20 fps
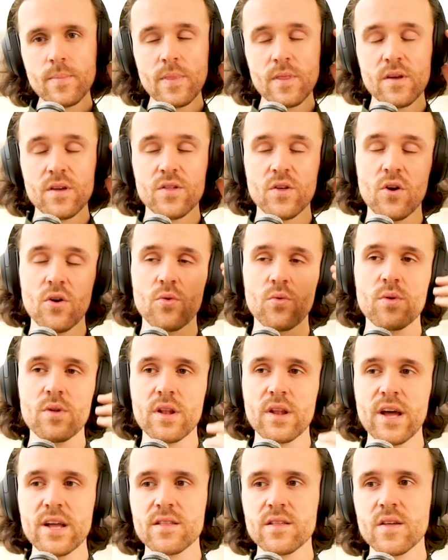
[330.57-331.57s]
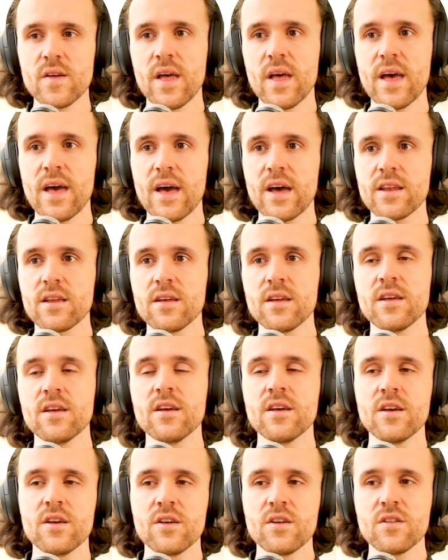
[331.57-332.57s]
So let's head
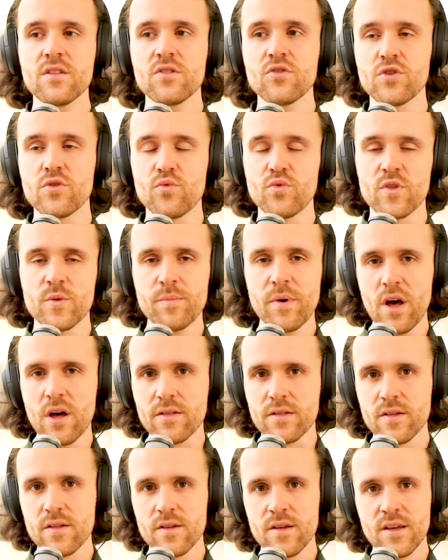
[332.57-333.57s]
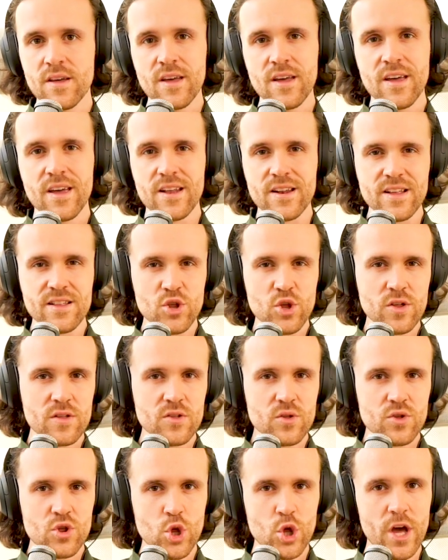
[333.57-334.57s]
to the response and let's
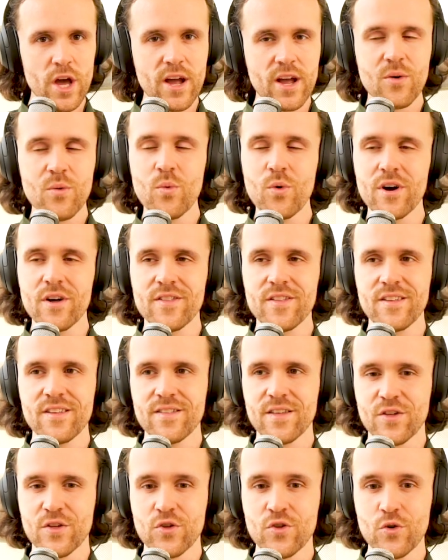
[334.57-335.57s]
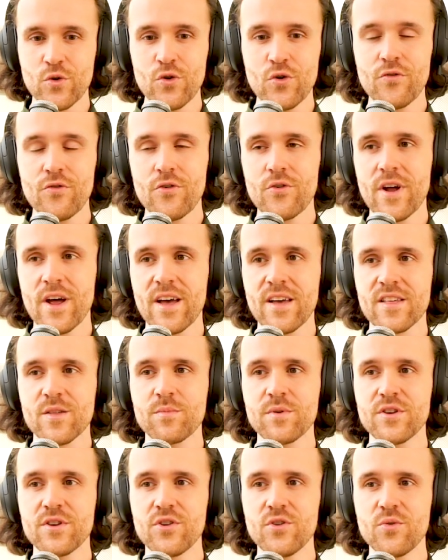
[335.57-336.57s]
just check what the server has
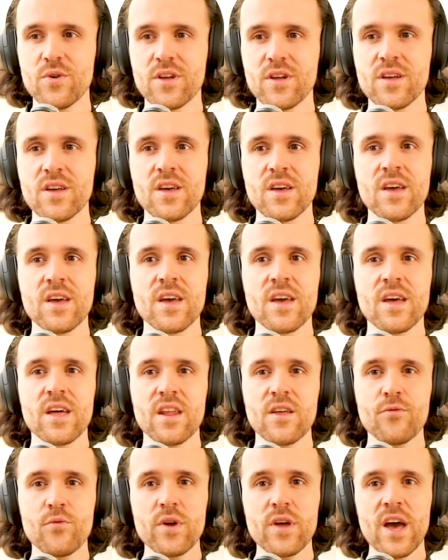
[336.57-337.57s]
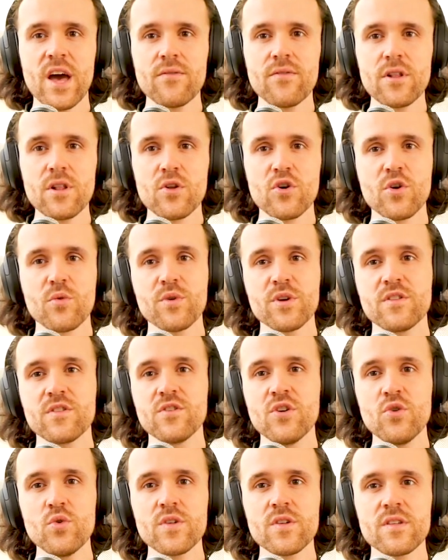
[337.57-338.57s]
been doing. And if we have a look, we
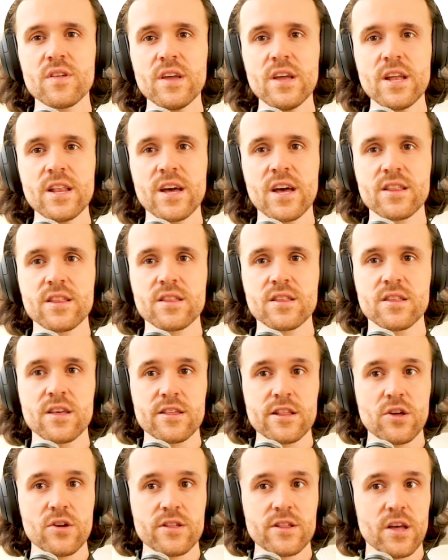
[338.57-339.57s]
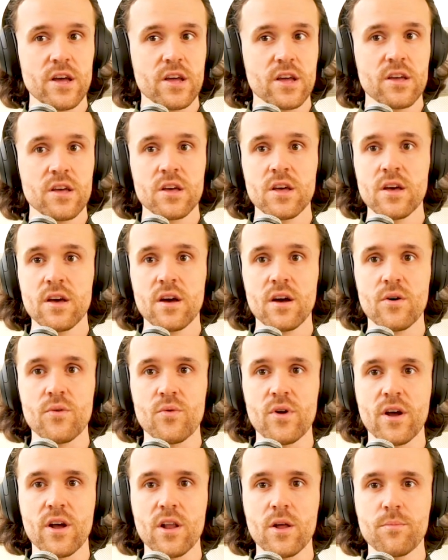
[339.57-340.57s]
do see that this looks like a
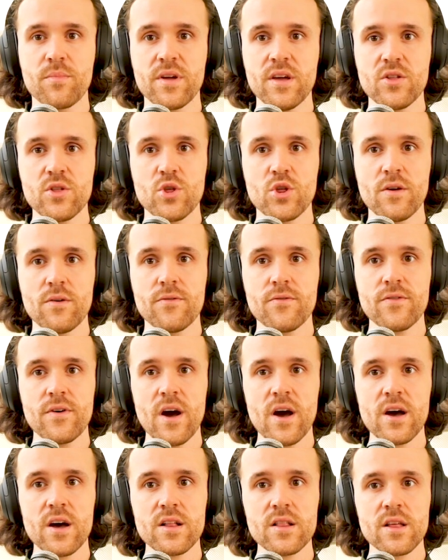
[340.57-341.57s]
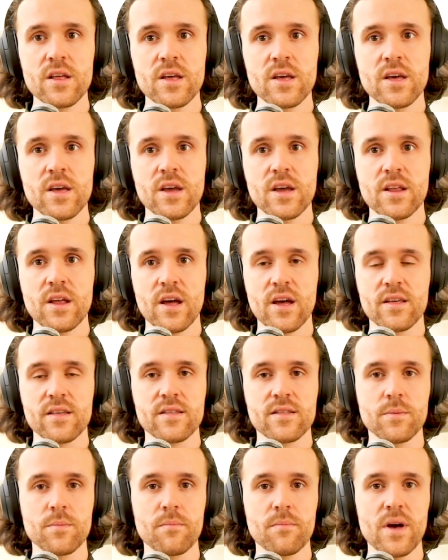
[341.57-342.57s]
regular PNG file. It has
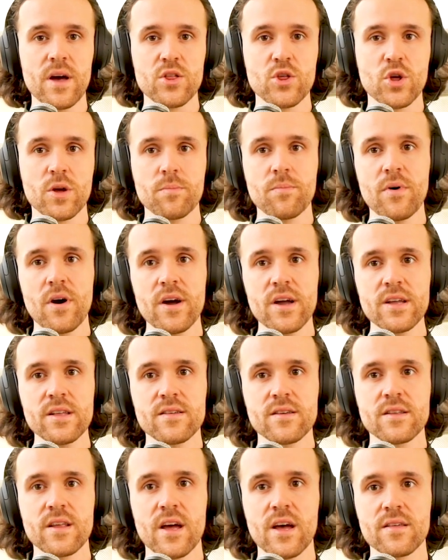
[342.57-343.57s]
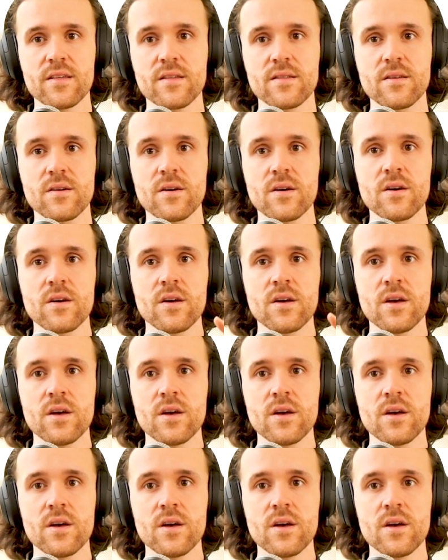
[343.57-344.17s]
the magic bytes, it has the